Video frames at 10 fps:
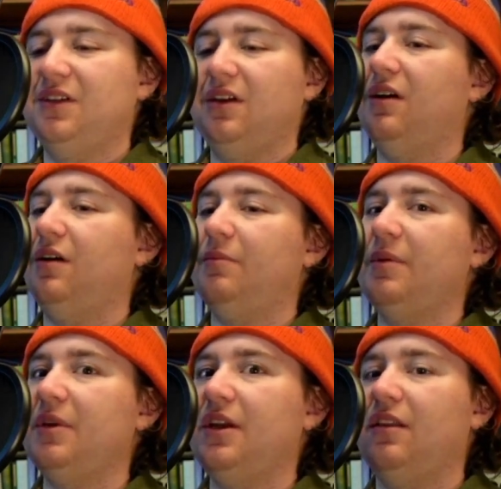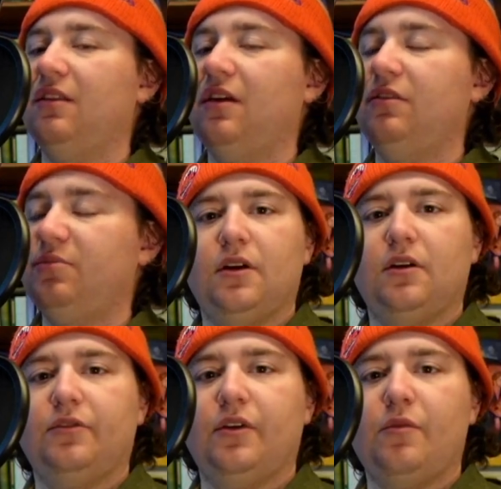Maybe not love, but
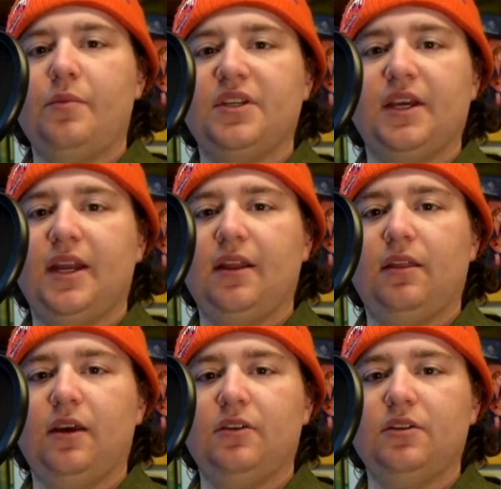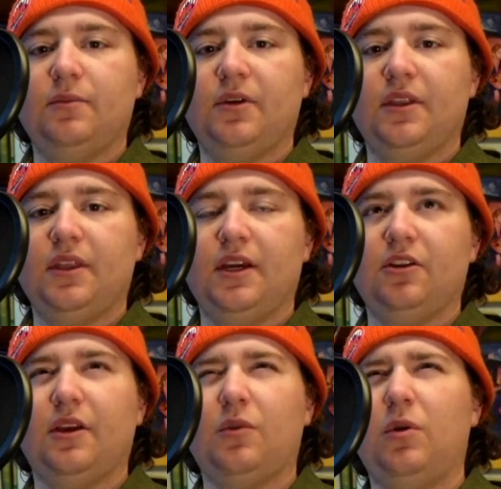if you're ever missing anything or something like that, you're
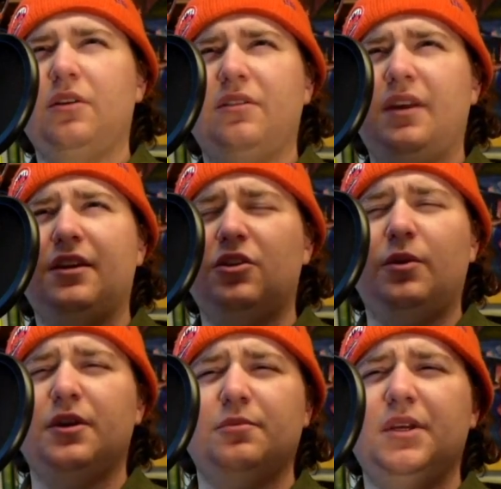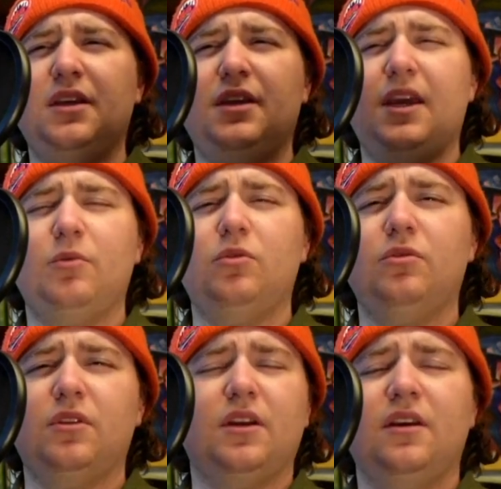like, where's that USB cable
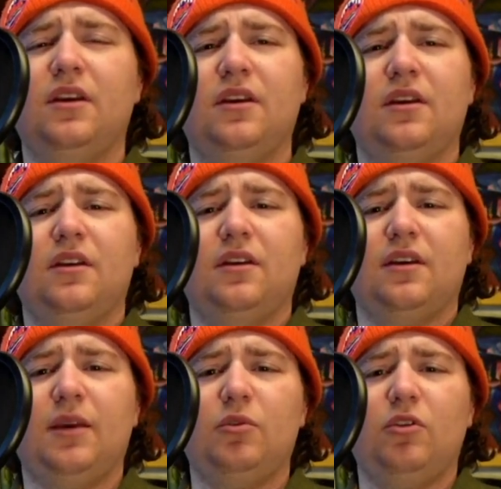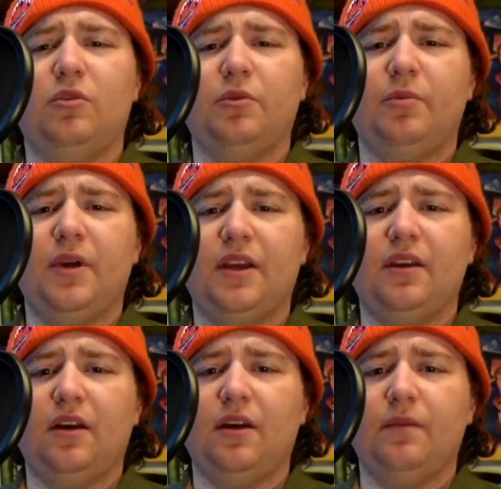that came along with my
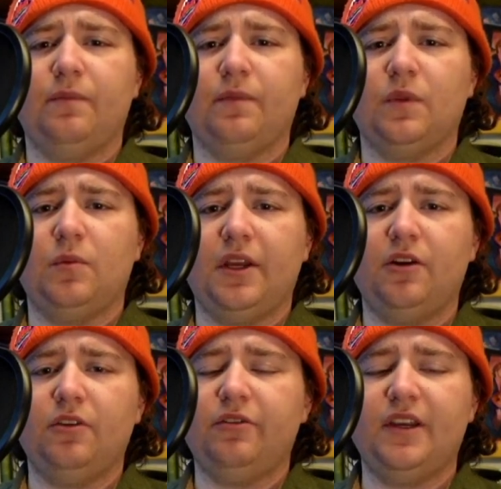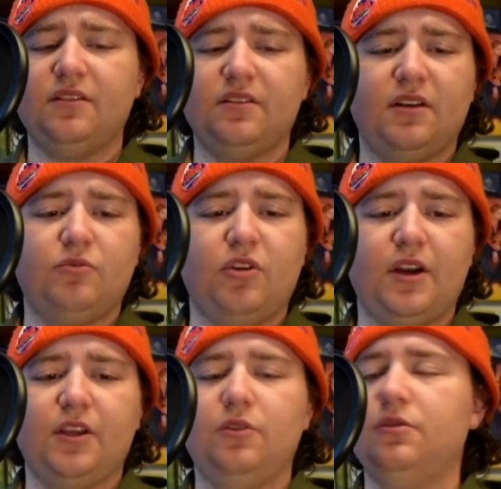my interface that I'm trying
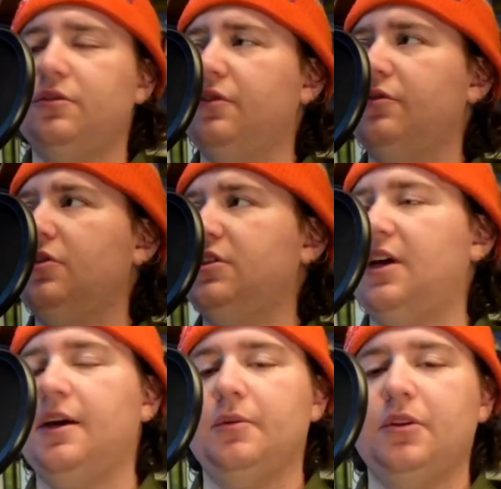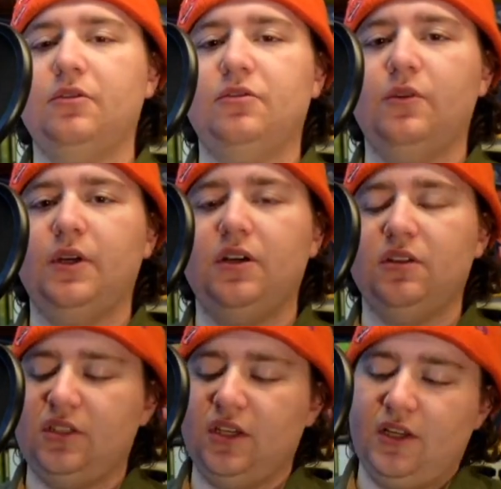to use for the first time in 2 years?